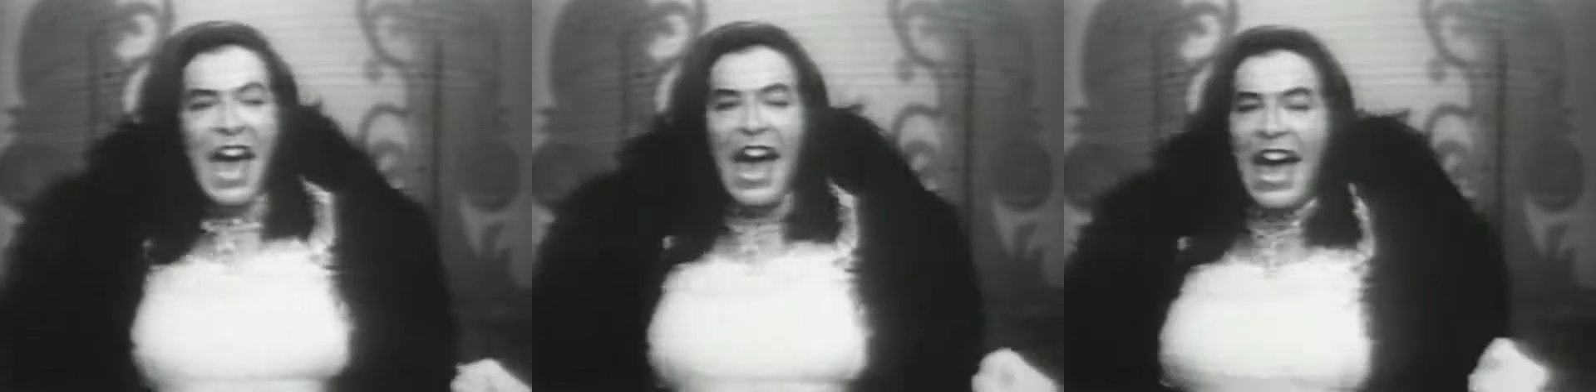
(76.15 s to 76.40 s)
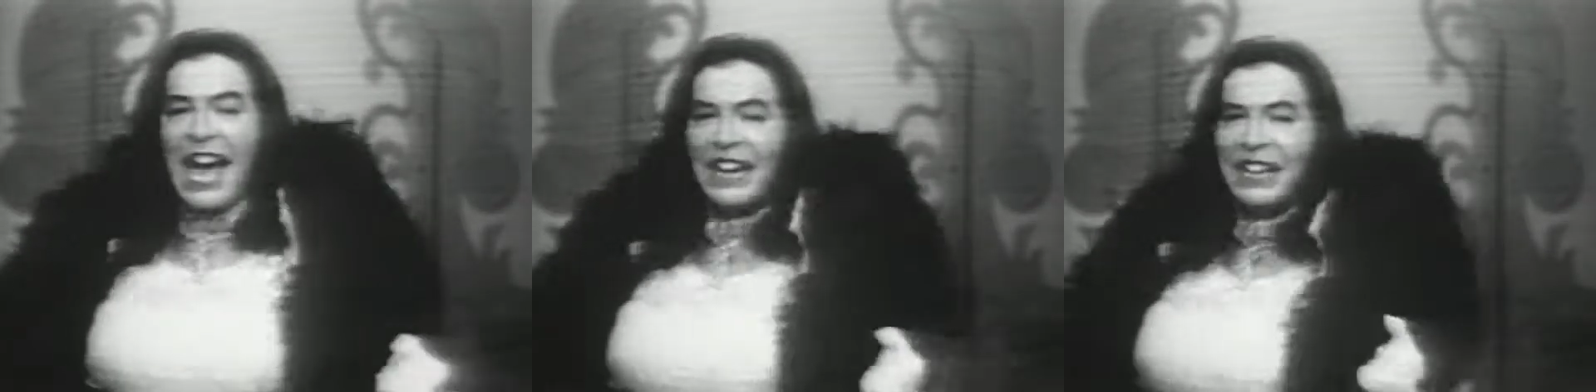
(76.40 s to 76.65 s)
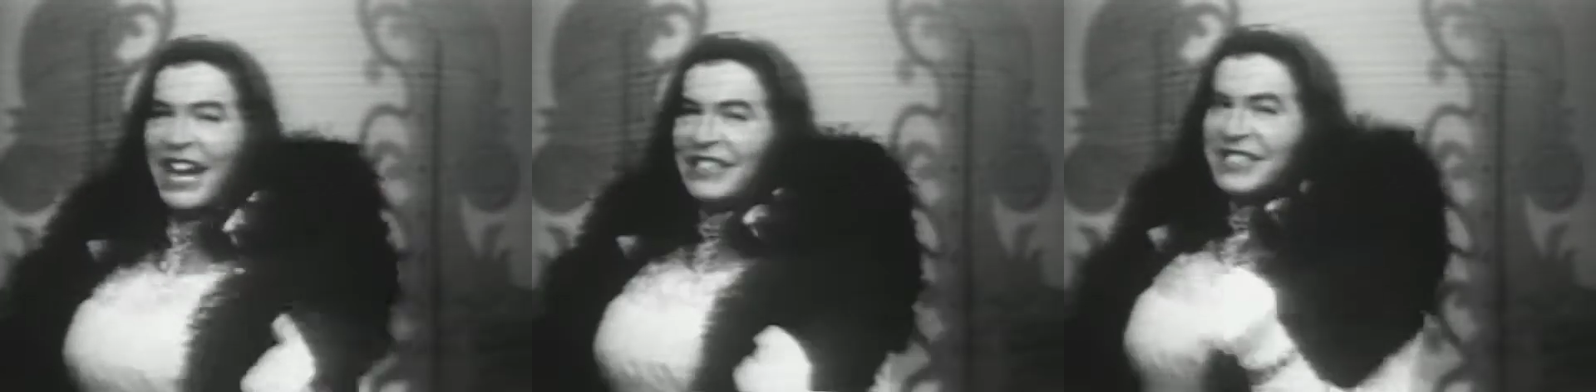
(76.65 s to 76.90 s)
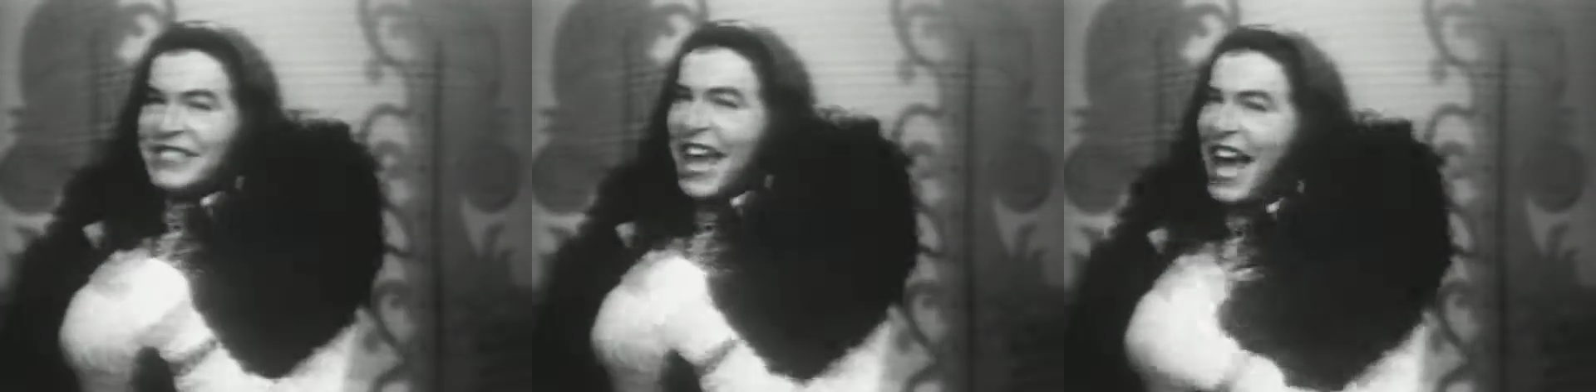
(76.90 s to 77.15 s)
and
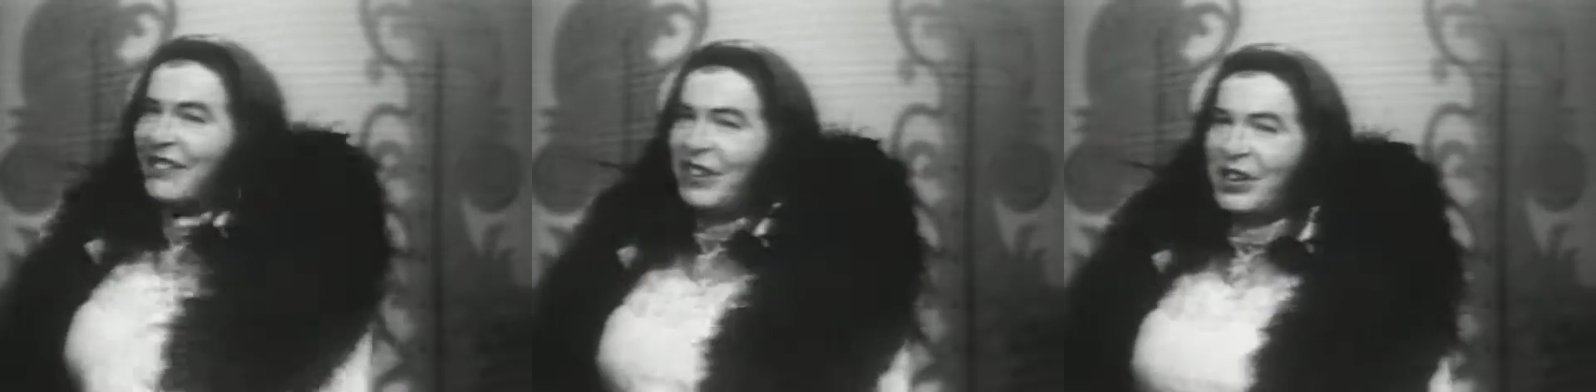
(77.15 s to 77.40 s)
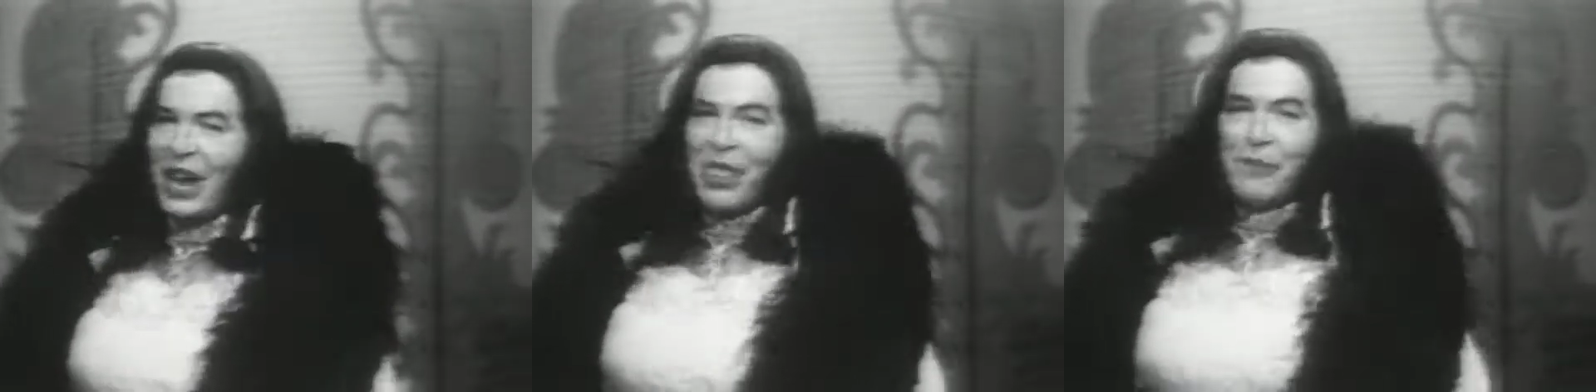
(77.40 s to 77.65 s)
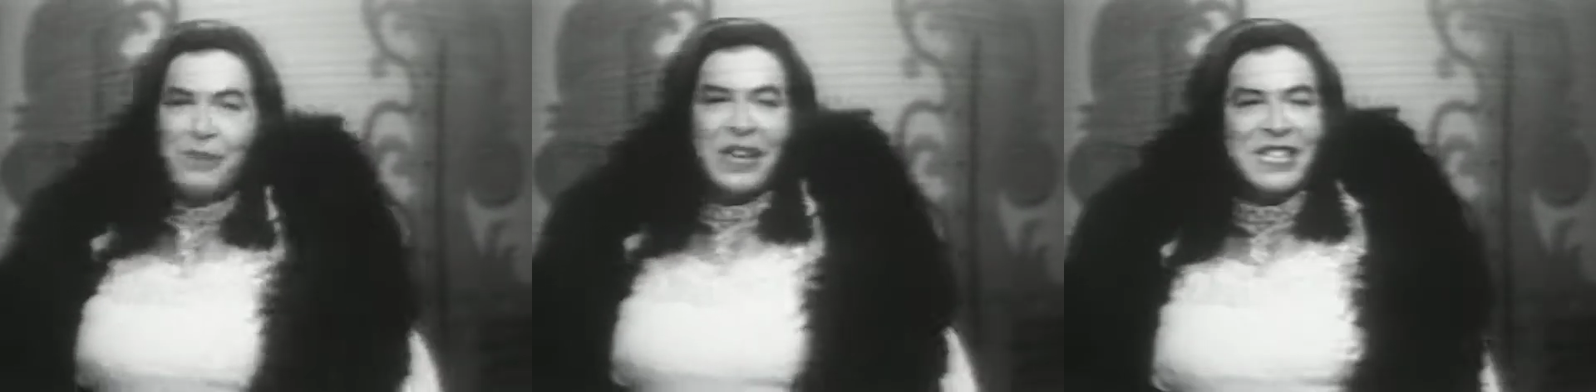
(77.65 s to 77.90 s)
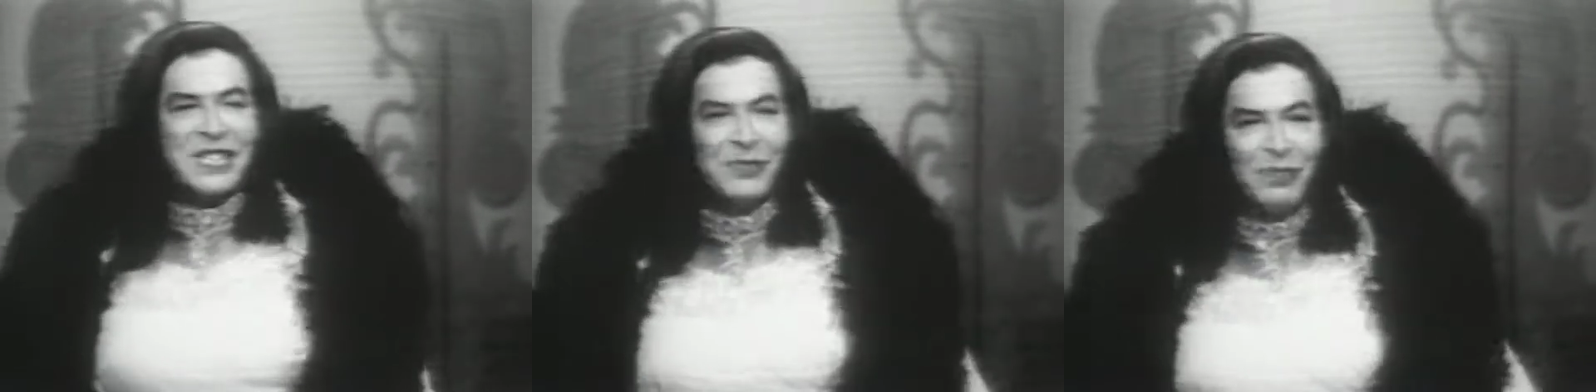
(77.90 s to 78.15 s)
let's have another
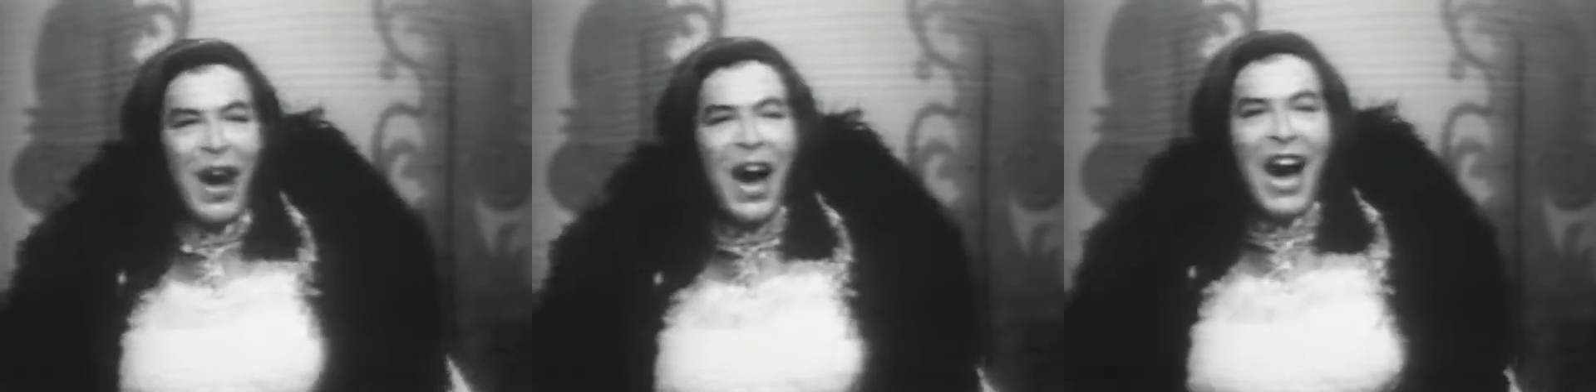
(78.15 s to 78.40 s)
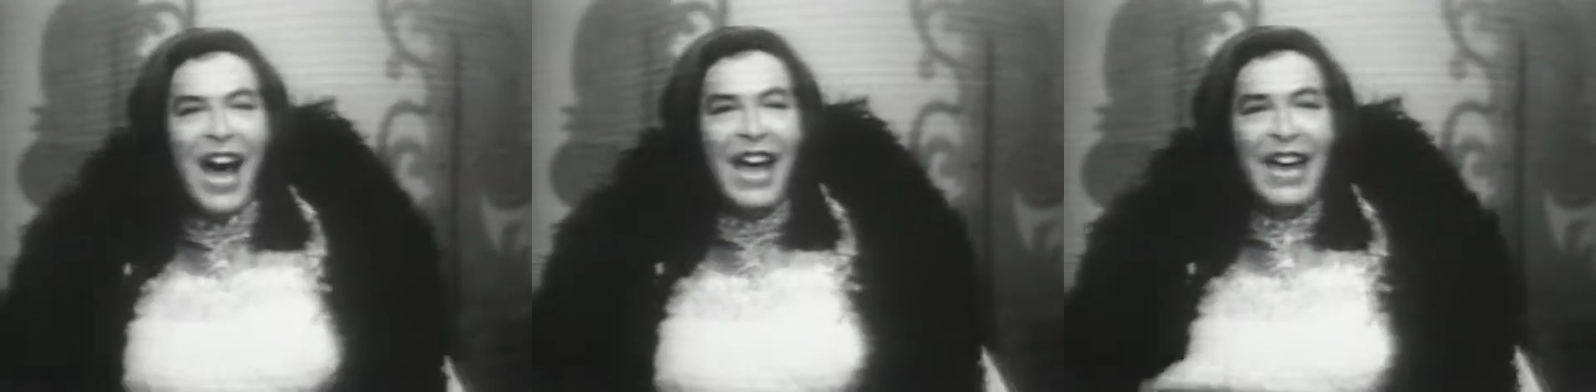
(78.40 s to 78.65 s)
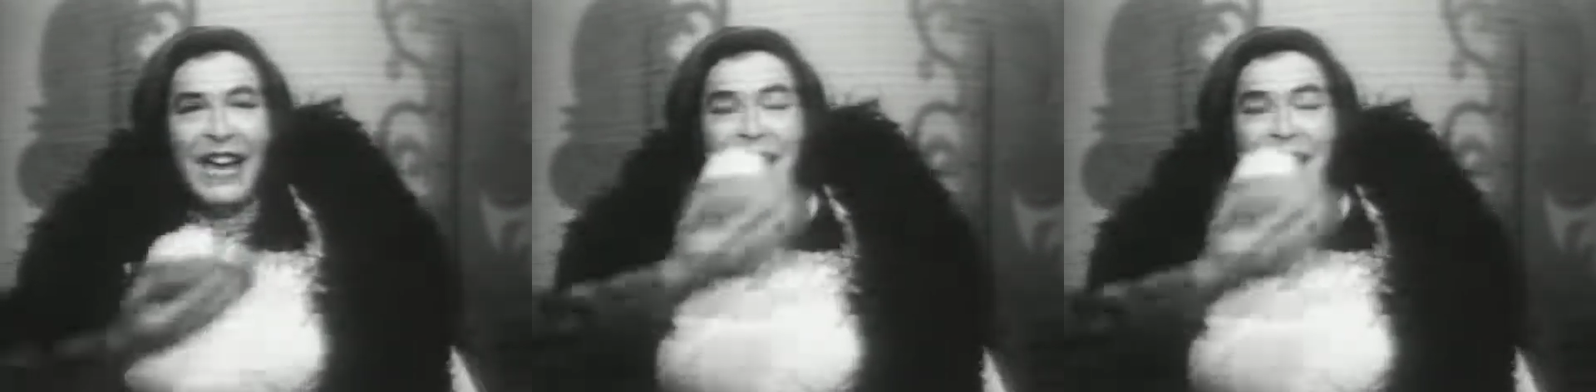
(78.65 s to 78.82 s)
piece of pie.